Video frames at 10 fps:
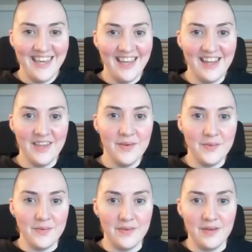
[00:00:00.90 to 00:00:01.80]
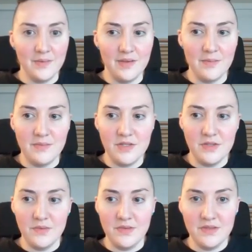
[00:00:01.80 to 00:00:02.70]
Hello, and welcome
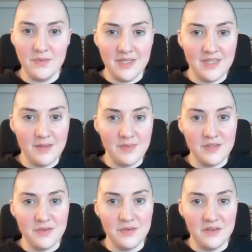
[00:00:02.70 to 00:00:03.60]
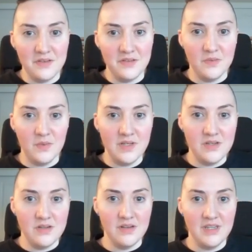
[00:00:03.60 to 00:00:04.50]
to this week's episode of
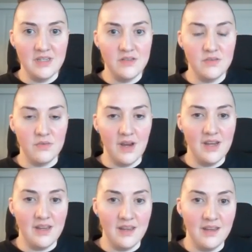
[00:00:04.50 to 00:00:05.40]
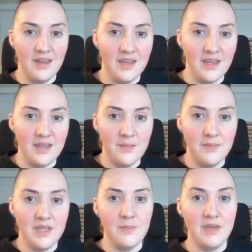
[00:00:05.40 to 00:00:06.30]
Winter is Writing. I
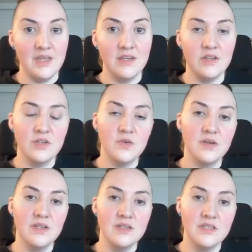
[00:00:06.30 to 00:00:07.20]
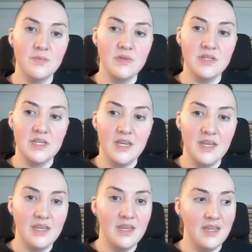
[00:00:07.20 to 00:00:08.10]
am keeping it short and simple
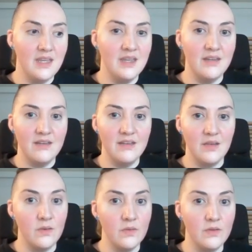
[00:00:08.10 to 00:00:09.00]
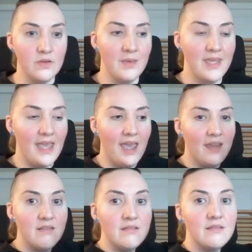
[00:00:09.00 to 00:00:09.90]
today, and oh, there's my cat.